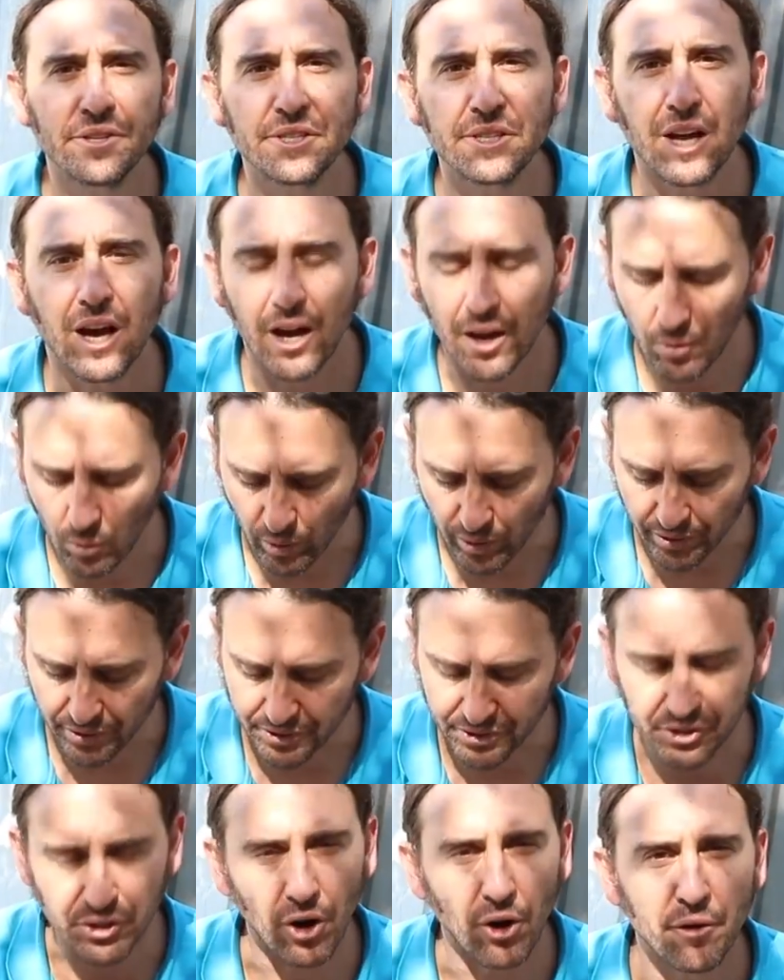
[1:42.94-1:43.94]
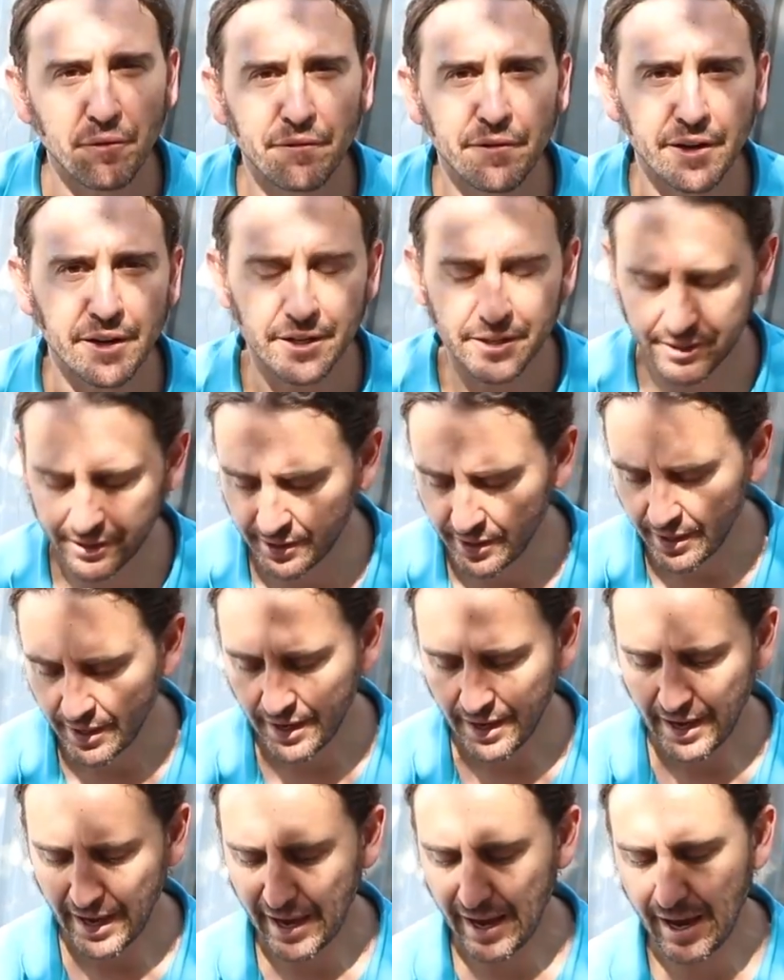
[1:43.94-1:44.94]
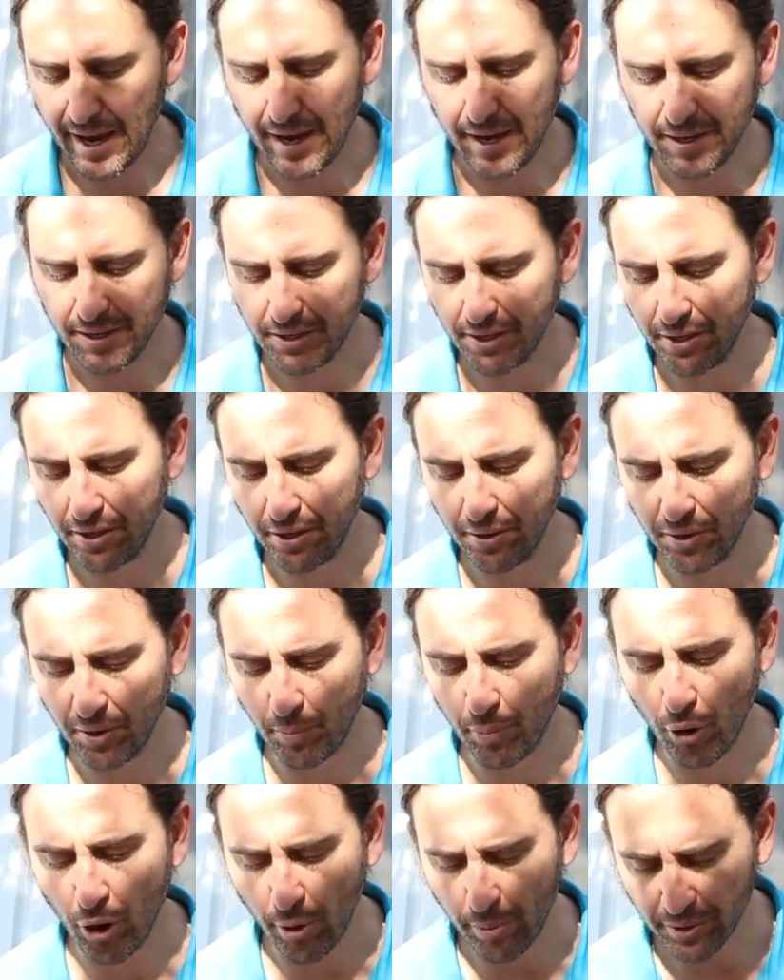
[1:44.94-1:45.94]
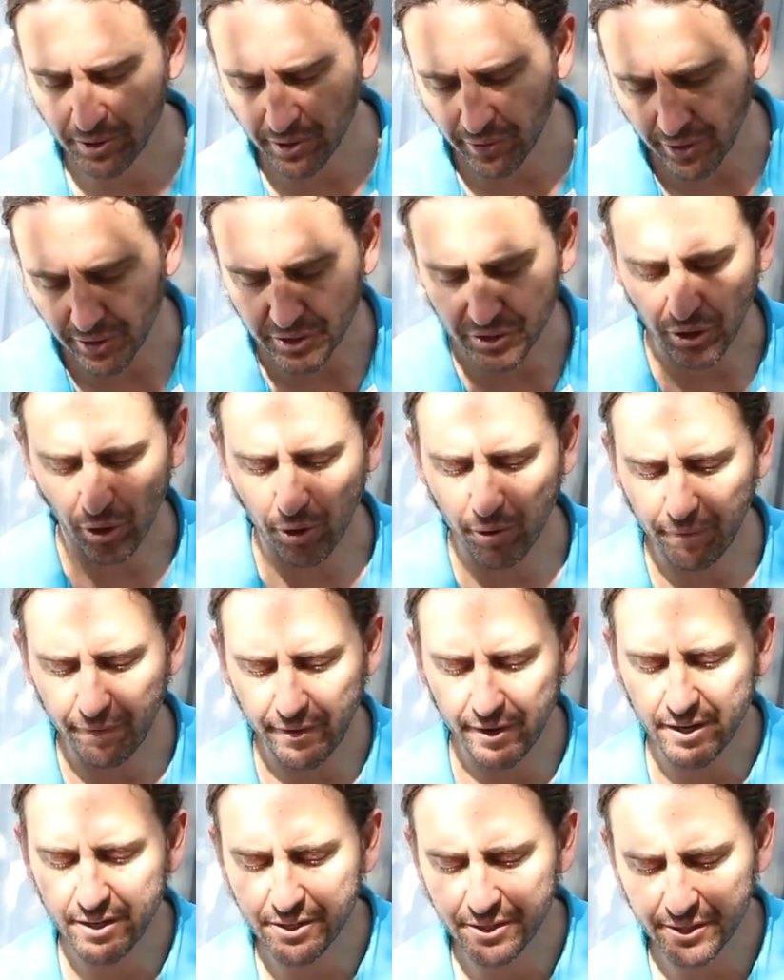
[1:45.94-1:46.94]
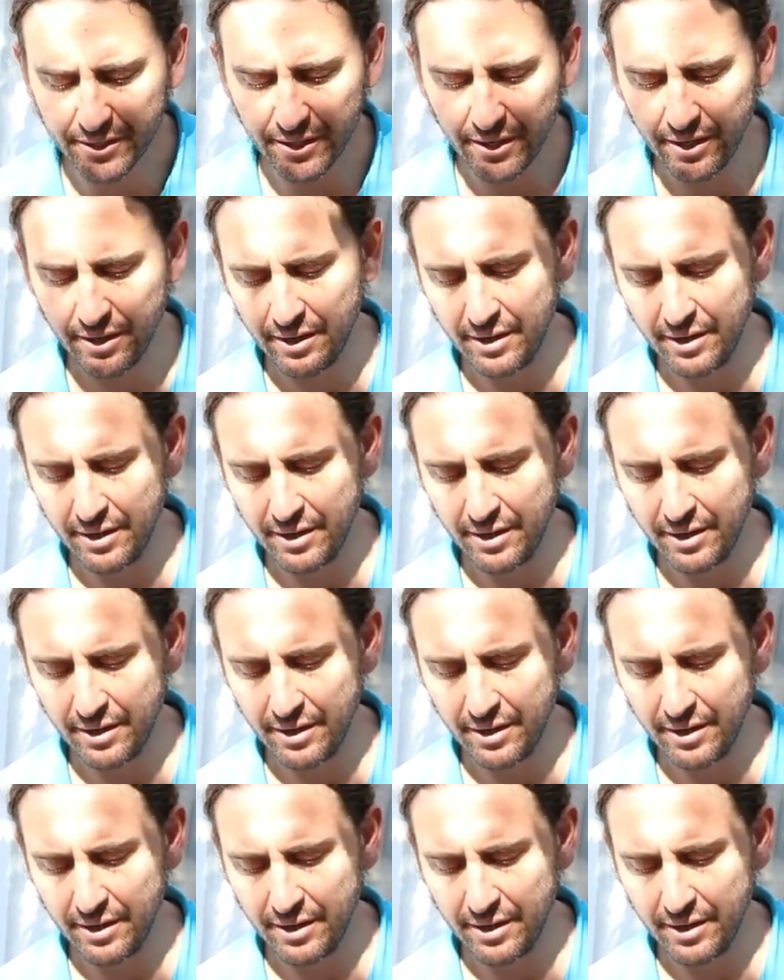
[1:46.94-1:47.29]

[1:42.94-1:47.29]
start with stone fix and the purpose of the stone fix